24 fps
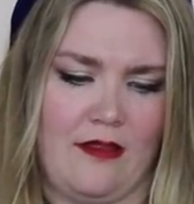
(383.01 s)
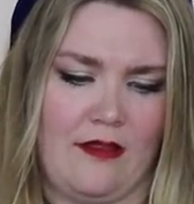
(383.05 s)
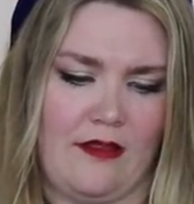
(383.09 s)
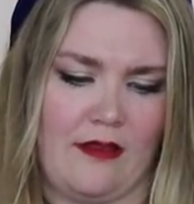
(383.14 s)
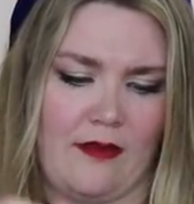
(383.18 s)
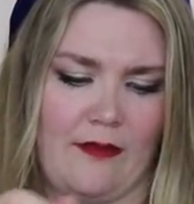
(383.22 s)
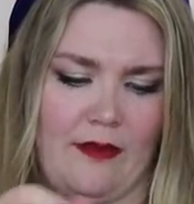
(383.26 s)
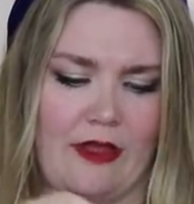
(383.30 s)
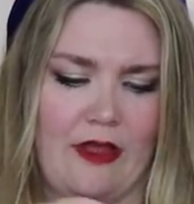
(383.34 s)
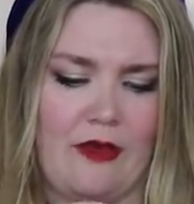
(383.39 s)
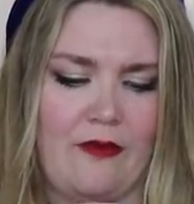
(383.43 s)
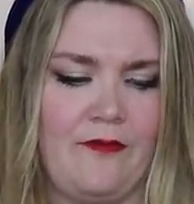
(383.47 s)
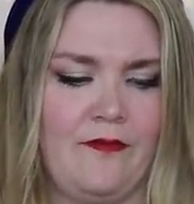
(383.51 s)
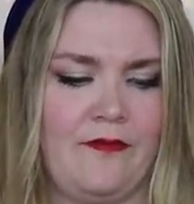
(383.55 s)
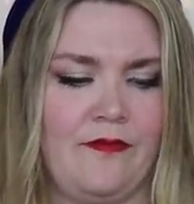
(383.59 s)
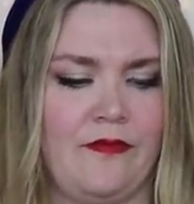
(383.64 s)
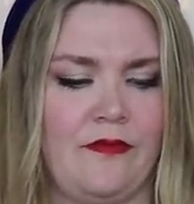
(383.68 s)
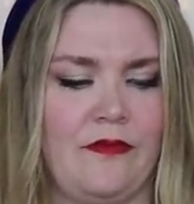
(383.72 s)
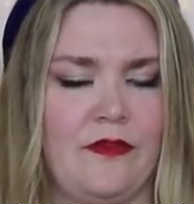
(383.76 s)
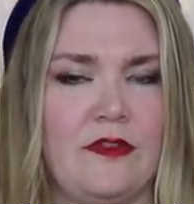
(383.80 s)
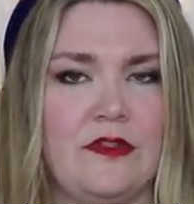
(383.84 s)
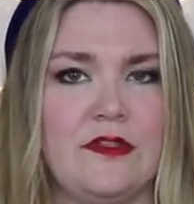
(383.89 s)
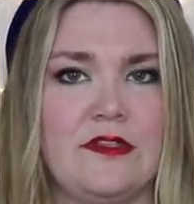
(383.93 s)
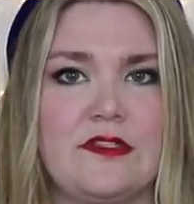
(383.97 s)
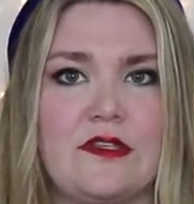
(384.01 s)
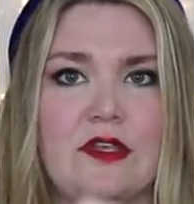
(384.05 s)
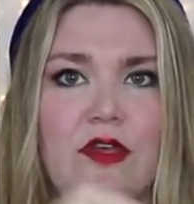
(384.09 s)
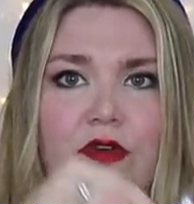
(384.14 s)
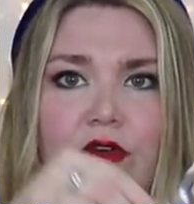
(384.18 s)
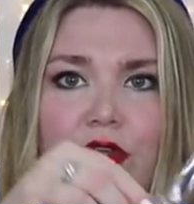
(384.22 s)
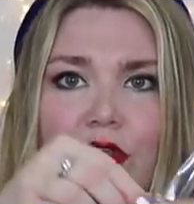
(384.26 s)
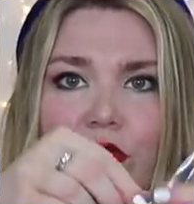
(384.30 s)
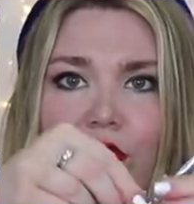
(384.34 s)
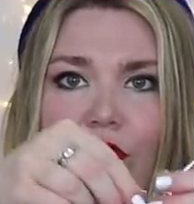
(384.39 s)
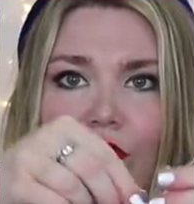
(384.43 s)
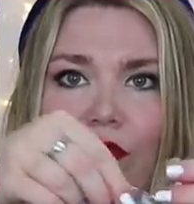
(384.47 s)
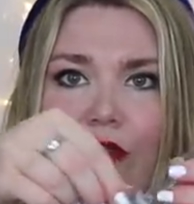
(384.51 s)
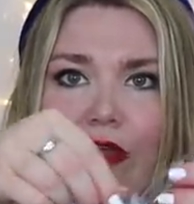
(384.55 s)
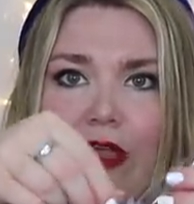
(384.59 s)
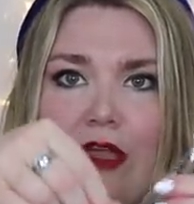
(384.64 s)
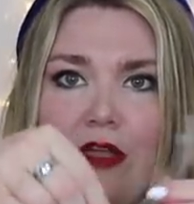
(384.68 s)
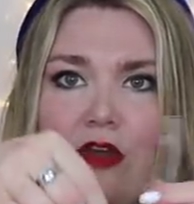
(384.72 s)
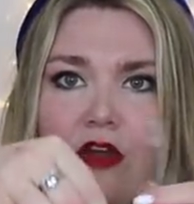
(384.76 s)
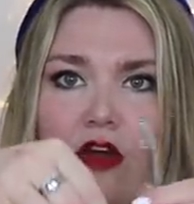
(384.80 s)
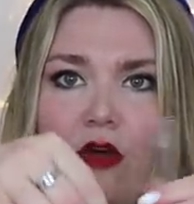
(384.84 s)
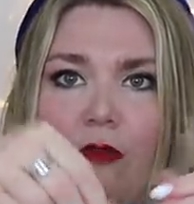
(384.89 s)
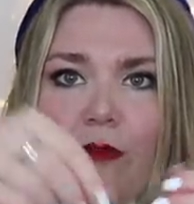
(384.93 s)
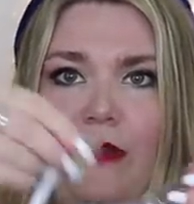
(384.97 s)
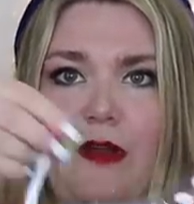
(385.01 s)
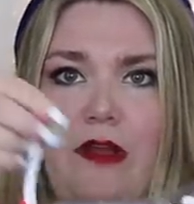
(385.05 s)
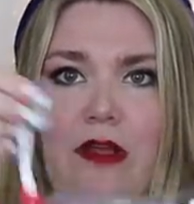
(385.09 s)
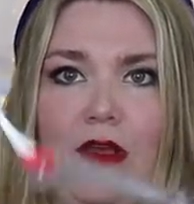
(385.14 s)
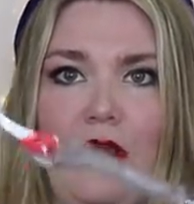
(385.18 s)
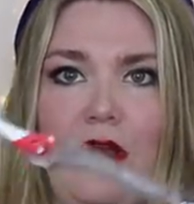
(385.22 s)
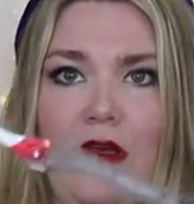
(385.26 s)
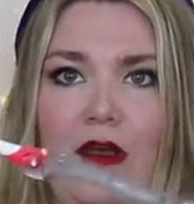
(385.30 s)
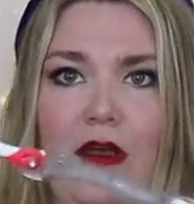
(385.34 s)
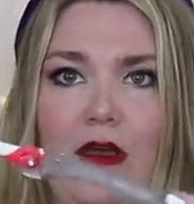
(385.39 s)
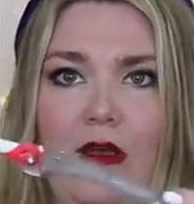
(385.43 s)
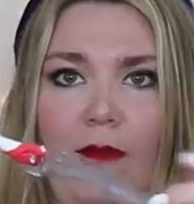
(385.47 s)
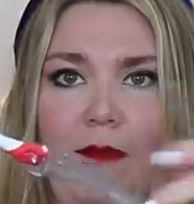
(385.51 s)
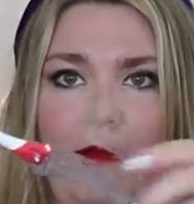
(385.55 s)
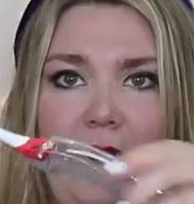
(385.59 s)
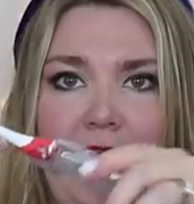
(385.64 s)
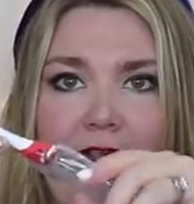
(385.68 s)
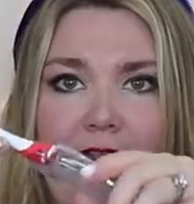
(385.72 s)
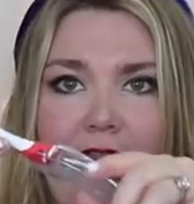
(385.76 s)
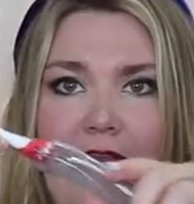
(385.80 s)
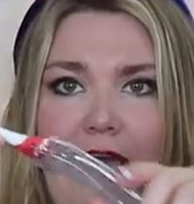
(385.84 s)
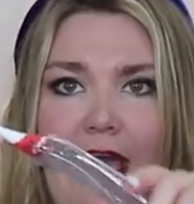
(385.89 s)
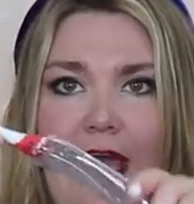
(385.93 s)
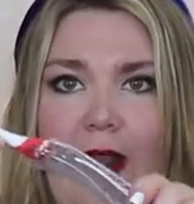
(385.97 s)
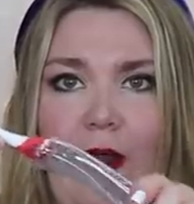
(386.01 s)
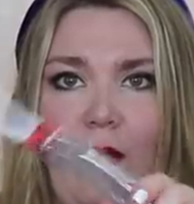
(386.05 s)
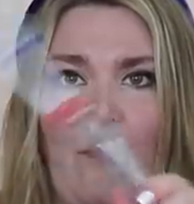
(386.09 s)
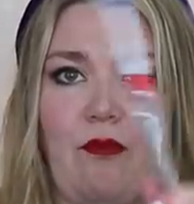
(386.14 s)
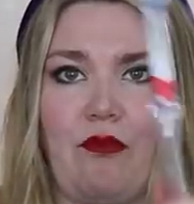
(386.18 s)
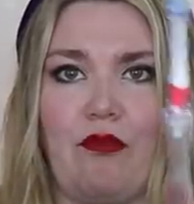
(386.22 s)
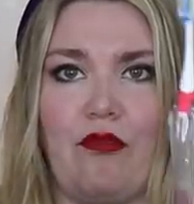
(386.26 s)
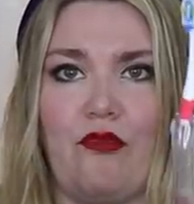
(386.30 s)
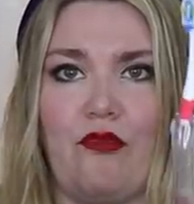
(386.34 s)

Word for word: There we go. So you like open them like that.